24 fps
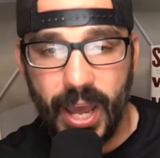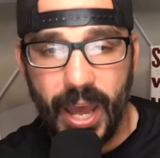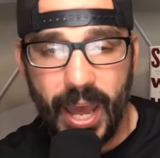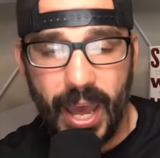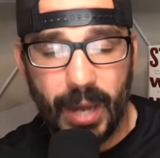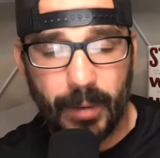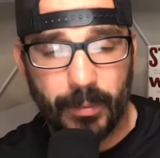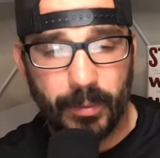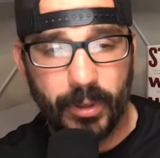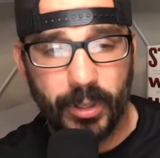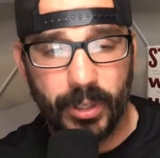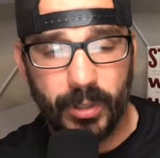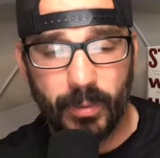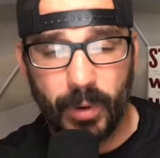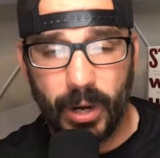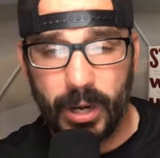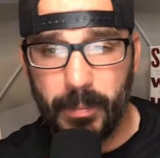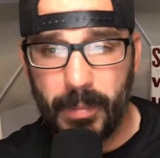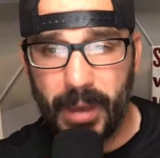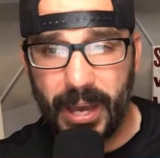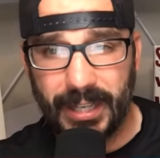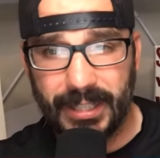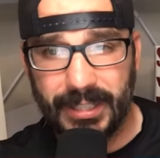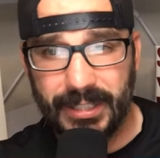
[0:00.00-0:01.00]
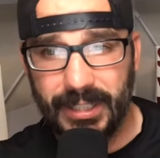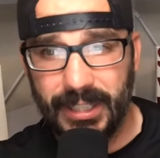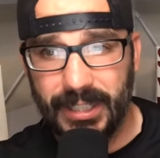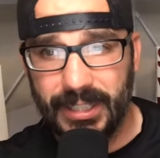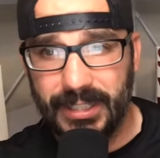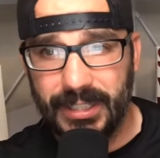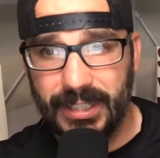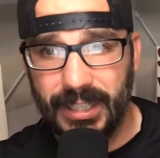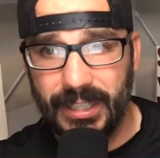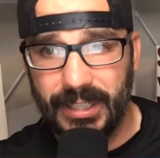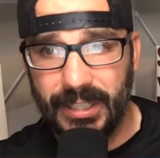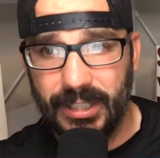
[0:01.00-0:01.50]
And really running back 6
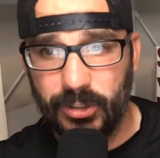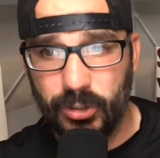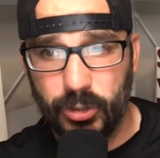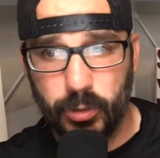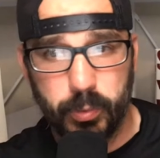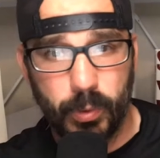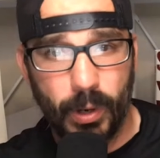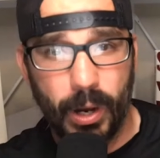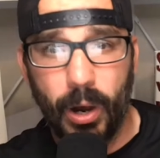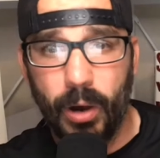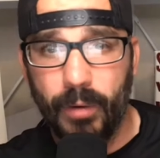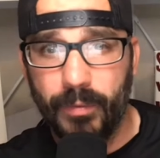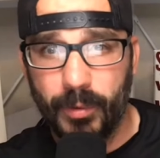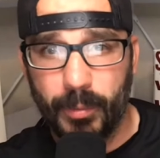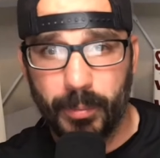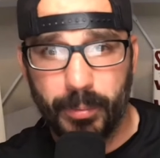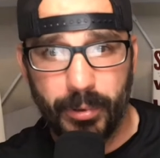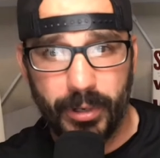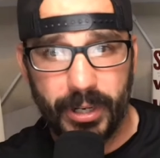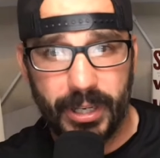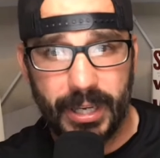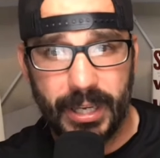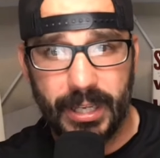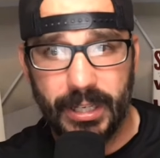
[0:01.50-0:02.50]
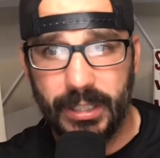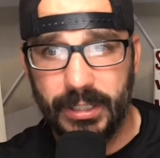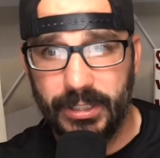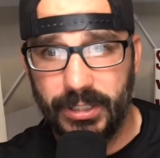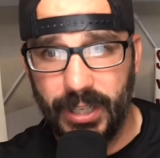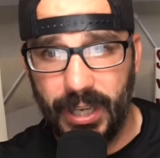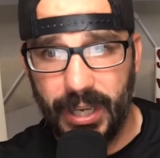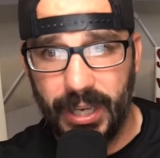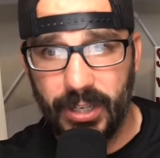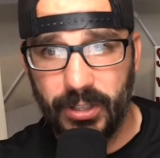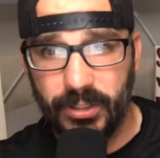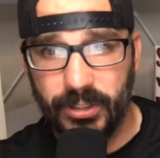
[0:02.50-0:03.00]
to 12 are pretty
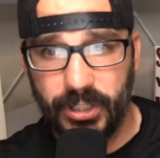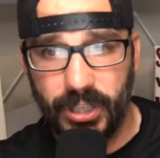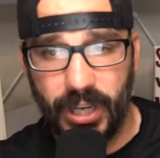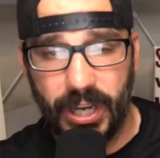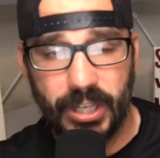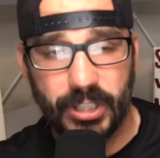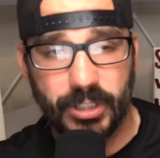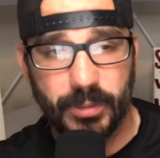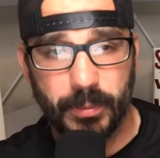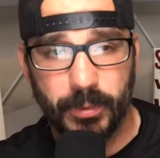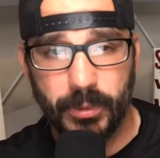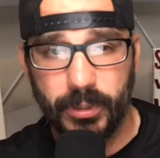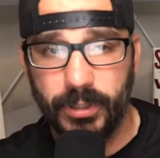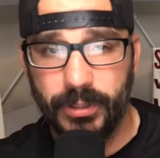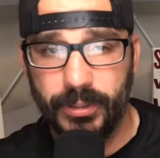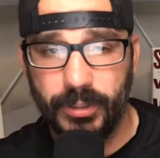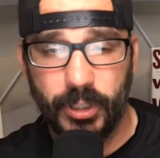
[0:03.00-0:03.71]
interchangeable.